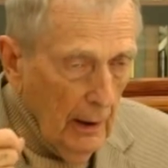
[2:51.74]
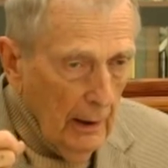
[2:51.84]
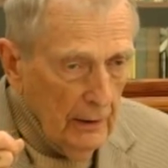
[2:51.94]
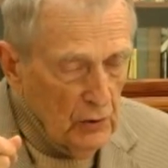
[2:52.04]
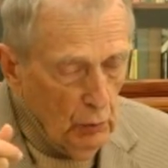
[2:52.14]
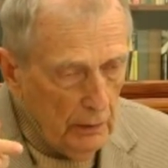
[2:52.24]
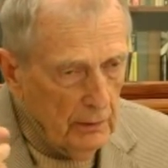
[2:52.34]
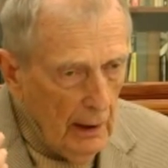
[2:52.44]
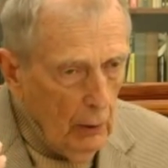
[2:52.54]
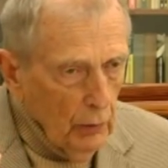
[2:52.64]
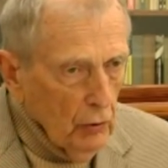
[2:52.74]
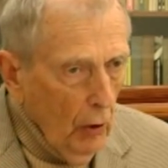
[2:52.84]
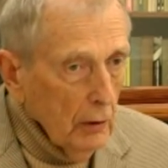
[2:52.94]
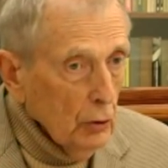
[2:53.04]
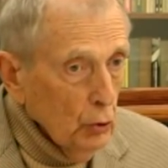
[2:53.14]
It's what now we
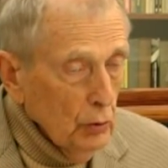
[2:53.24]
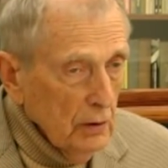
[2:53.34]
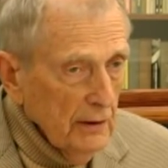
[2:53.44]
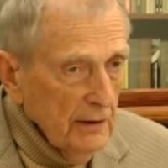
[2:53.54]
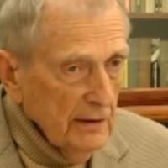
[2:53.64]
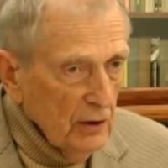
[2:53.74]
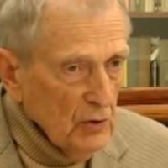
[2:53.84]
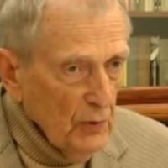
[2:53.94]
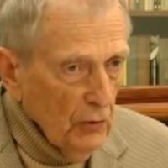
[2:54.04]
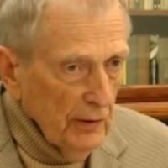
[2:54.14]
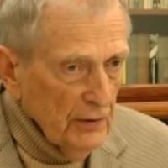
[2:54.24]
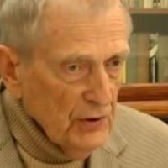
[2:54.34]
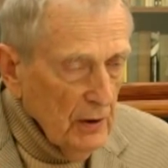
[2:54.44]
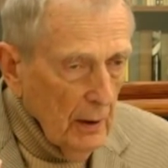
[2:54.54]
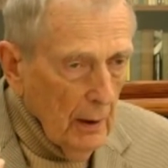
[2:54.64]
call a Kundalini
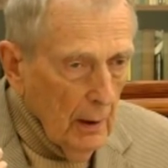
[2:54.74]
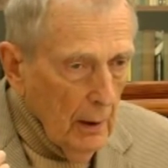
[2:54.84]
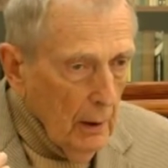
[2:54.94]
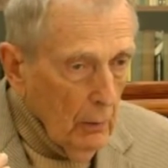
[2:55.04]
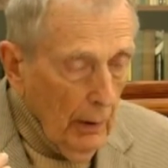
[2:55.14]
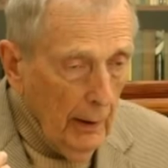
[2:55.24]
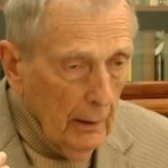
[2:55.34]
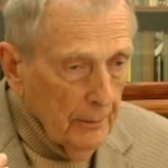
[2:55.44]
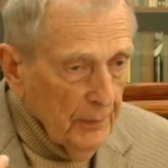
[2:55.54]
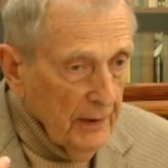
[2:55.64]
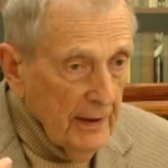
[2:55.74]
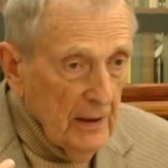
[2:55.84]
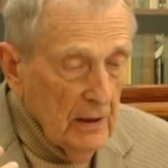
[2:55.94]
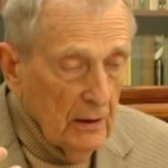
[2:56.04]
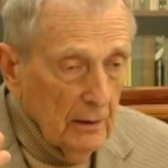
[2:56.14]
experience. Well,
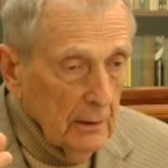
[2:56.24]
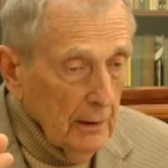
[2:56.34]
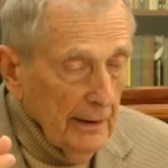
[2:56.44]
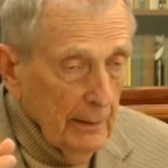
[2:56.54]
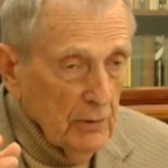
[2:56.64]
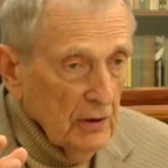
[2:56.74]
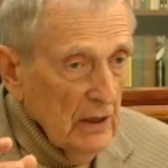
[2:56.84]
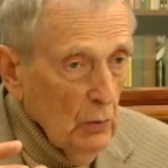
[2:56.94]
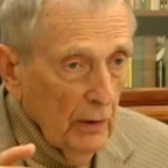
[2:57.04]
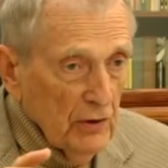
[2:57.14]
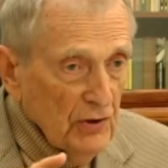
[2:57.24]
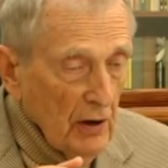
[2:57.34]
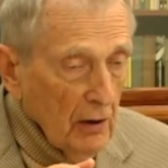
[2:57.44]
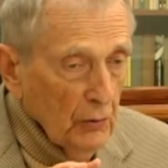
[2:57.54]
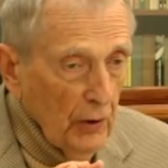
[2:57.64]
he claimed that he went
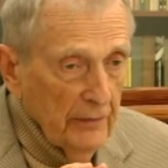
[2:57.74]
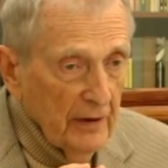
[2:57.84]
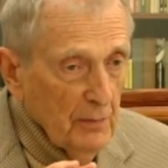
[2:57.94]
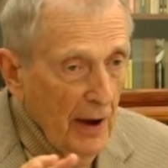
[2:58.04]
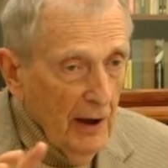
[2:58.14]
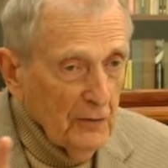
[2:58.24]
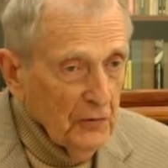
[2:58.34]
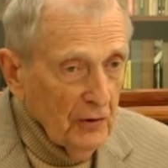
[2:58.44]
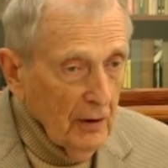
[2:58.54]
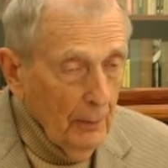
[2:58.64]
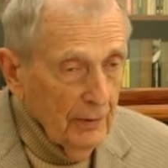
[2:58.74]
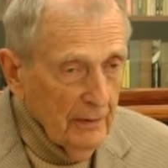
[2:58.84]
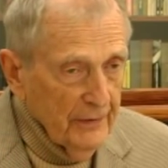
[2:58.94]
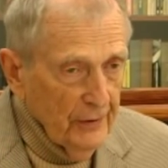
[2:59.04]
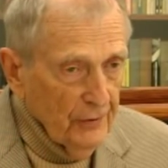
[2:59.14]
stark raving mad for a couple
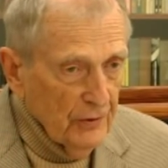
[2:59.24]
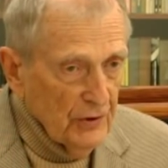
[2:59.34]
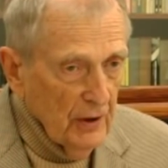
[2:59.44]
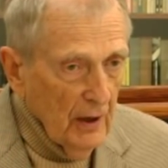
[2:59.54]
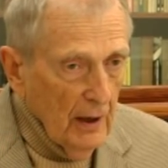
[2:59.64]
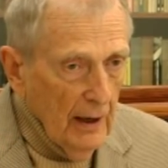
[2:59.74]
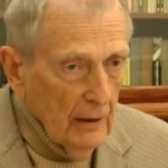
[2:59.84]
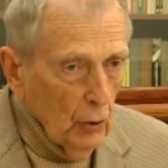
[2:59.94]
of years and